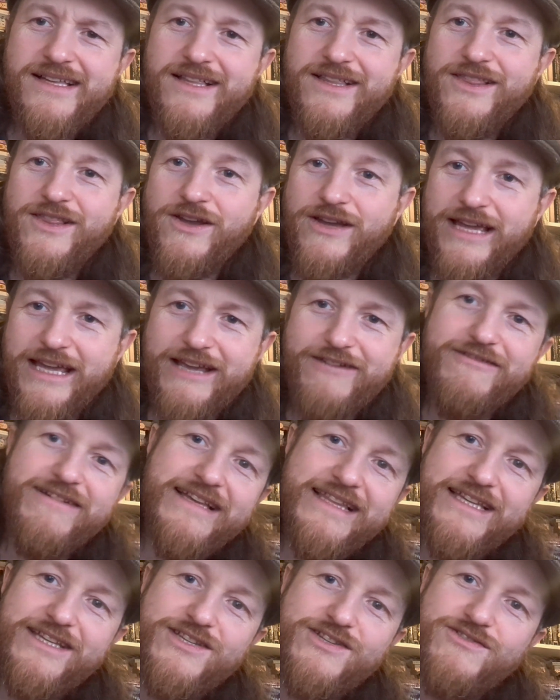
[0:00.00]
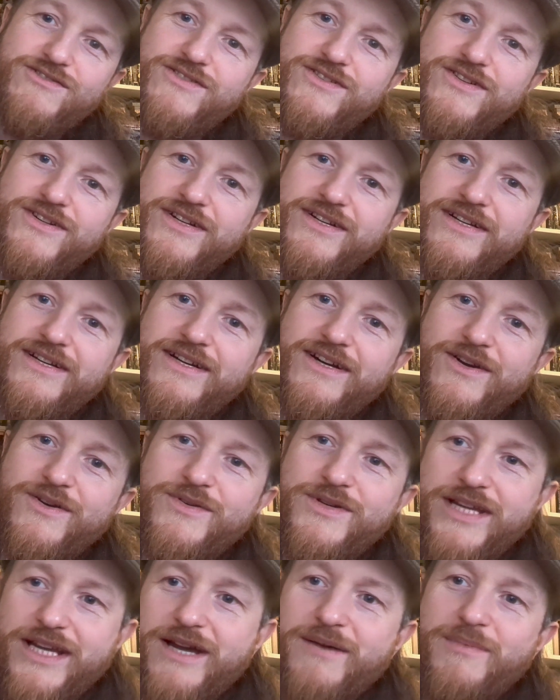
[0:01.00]
looking really strong,
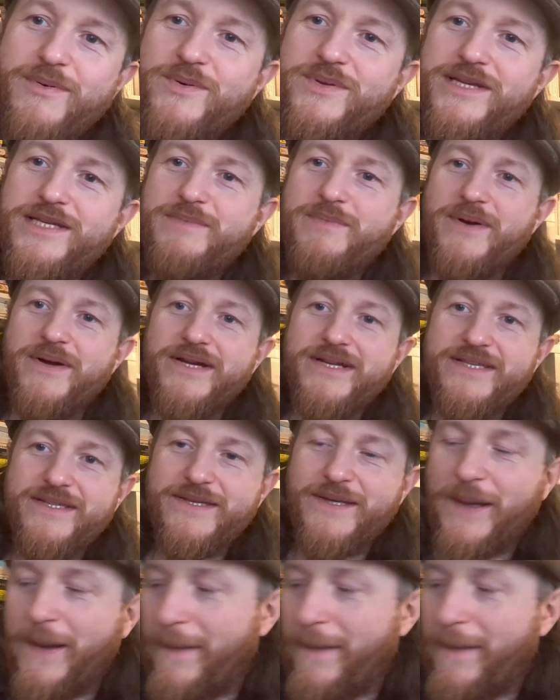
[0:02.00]
holding up all these books.